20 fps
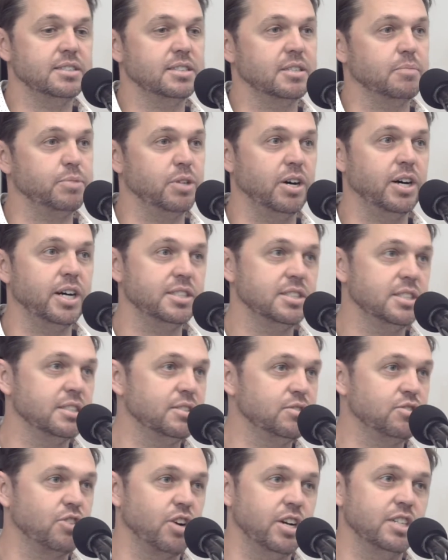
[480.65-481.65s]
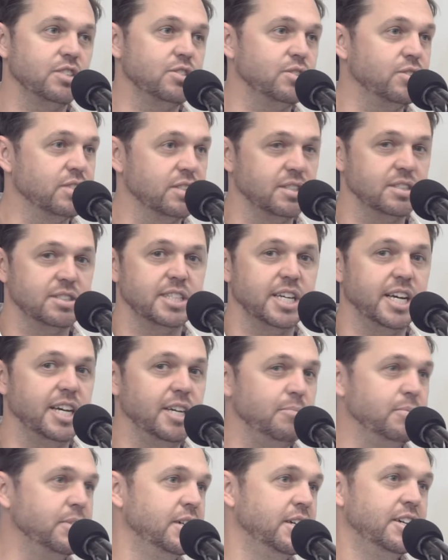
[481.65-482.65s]
Suppliers are trying to talk to the
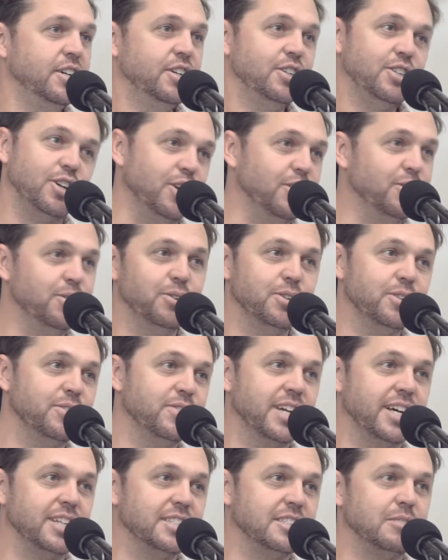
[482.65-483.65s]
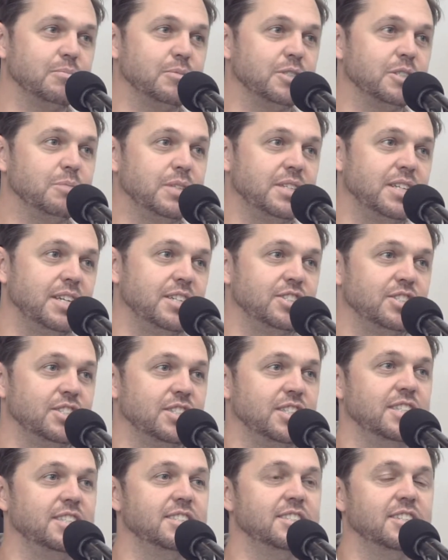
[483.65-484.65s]
same cohort of customers
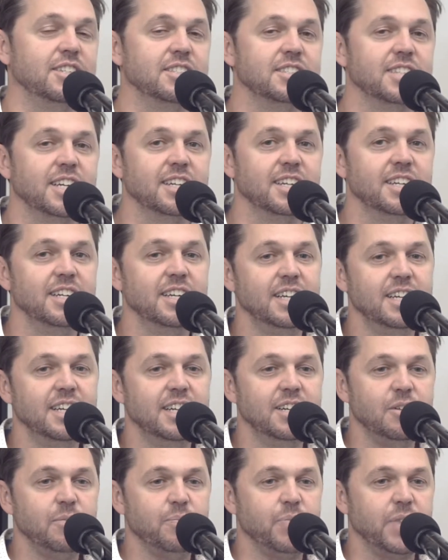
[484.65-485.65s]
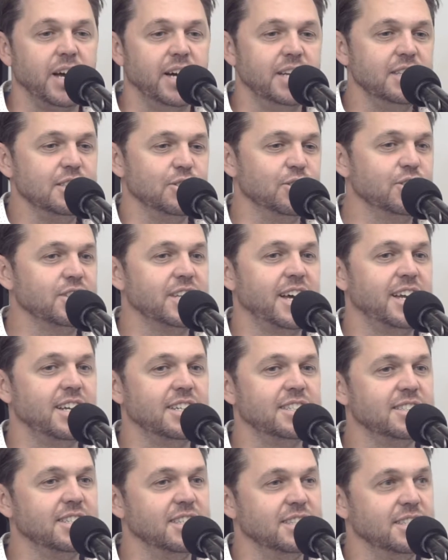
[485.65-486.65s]
potentially. So it's like, I just looked at it
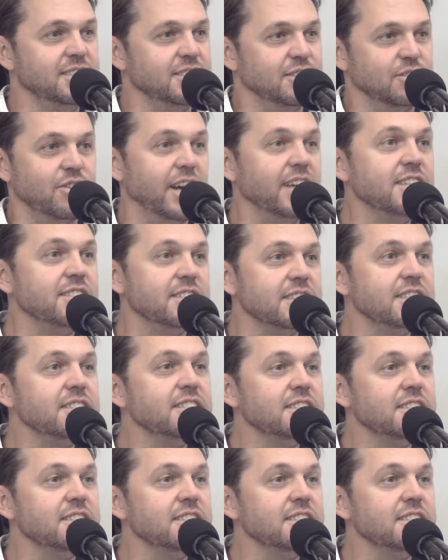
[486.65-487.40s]
and just said, this is crazy.